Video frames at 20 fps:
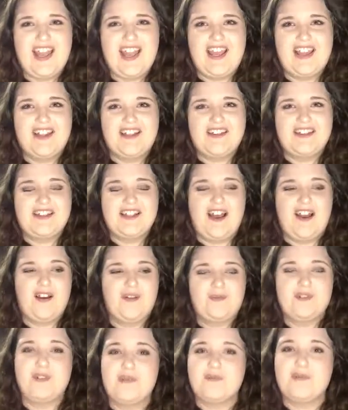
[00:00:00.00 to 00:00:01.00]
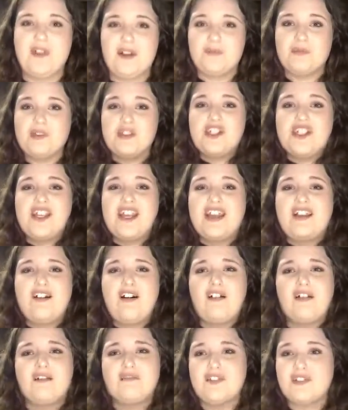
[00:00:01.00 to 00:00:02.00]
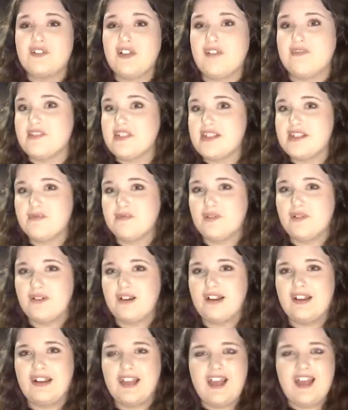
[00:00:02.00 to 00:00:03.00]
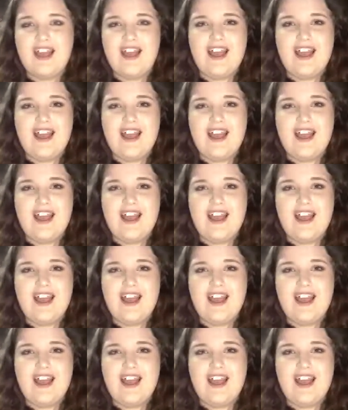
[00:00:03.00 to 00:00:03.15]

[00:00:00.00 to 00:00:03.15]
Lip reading: and we appreciate all of your love and support,